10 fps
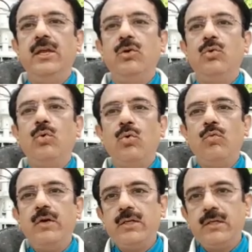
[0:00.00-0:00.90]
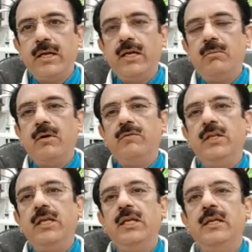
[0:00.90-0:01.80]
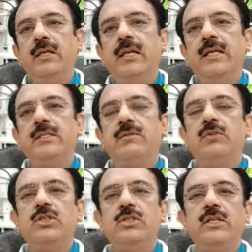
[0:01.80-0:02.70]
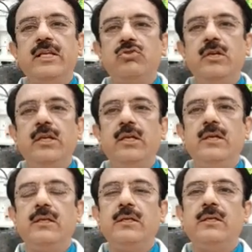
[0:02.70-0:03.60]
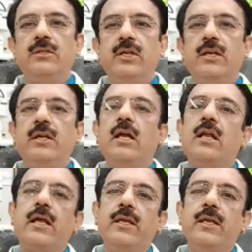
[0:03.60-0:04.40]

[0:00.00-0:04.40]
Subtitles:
over and above the lens which is naturally there in our eye.